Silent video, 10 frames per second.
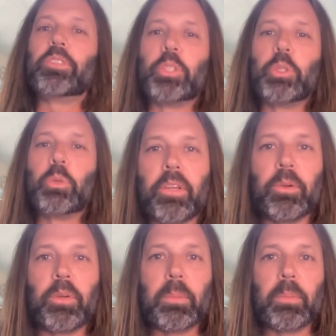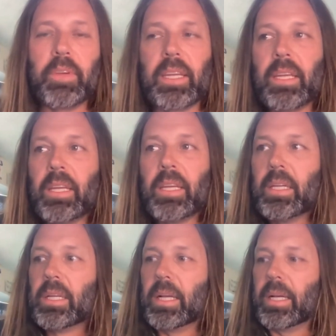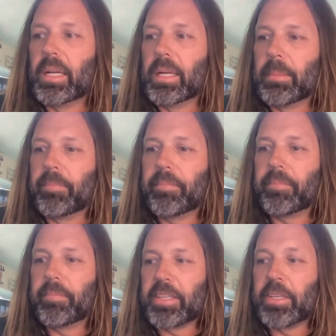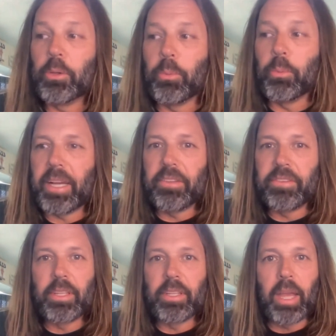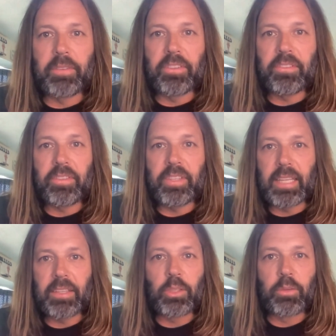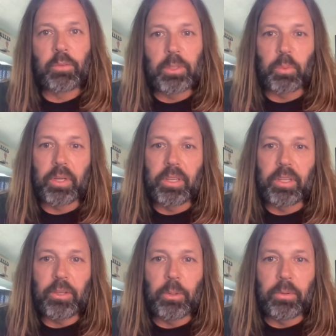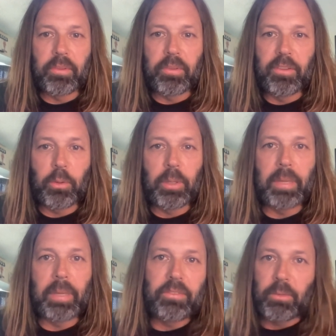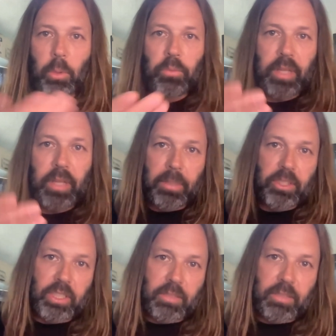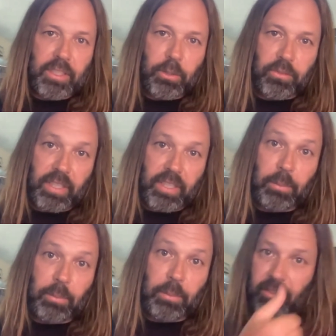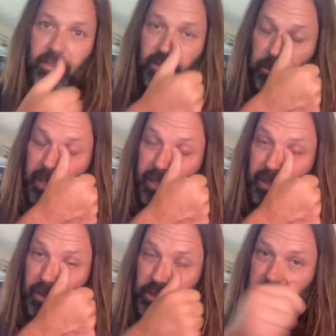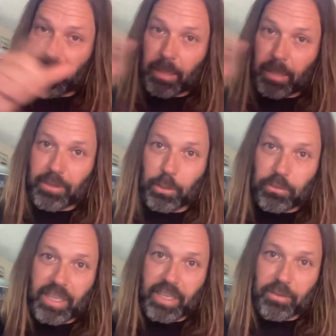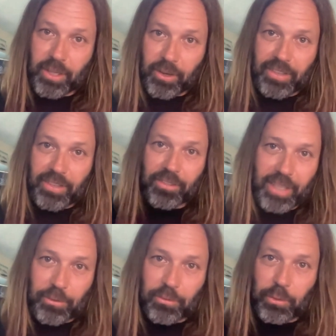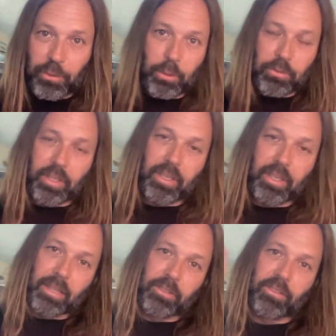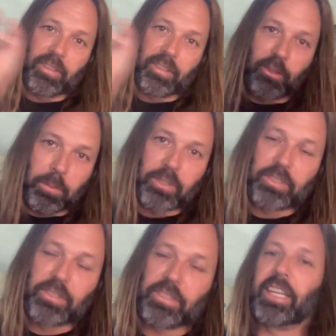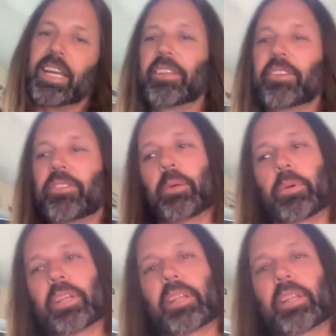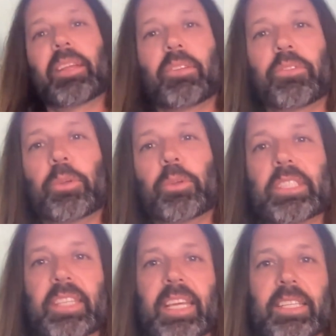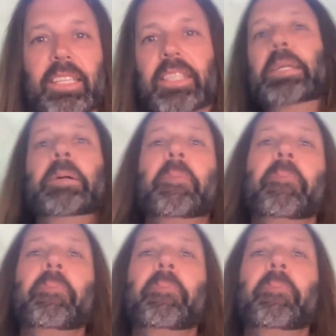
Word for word: what would you want to do in a movie?" um, like kill wise that you haven't seen yet that you've always wanted to do. And so he basically wrote down a bunch of different kills that he would like to do. And then we just kind of picked those out and said, all right, this is how so and so is going to die. This is how this person's going to die. This is how we're going to like do these things.